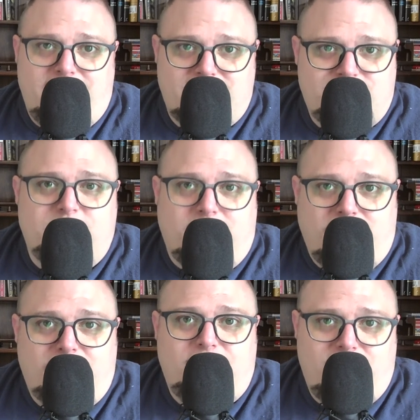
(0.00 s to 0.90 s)
us from the
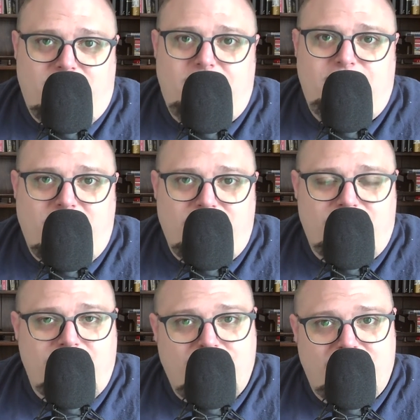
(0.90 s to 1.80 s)
love of God our Father
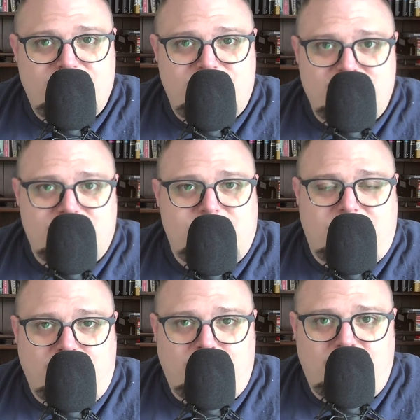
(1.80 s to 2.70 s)
in Christ Jesus our
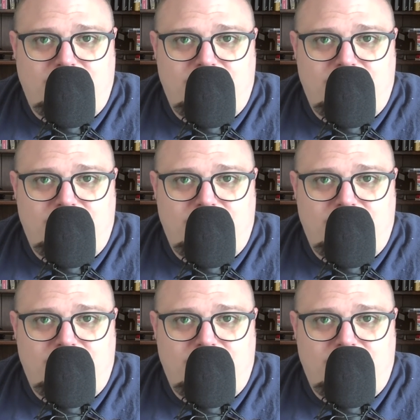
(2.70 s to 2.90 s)
Lord.